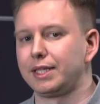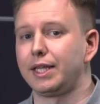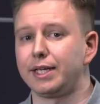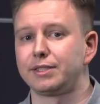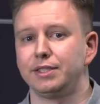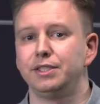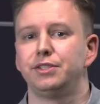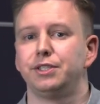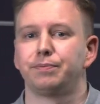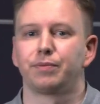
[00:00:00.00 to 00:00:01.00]
That's
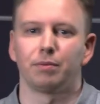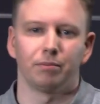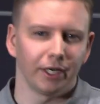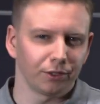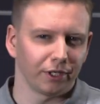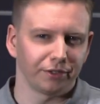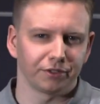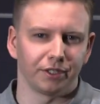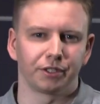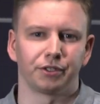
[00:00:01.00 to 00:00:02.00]
easy. My
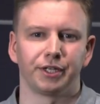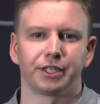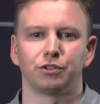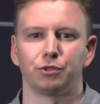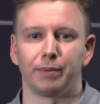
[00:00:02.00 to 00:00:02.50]
drives are connected to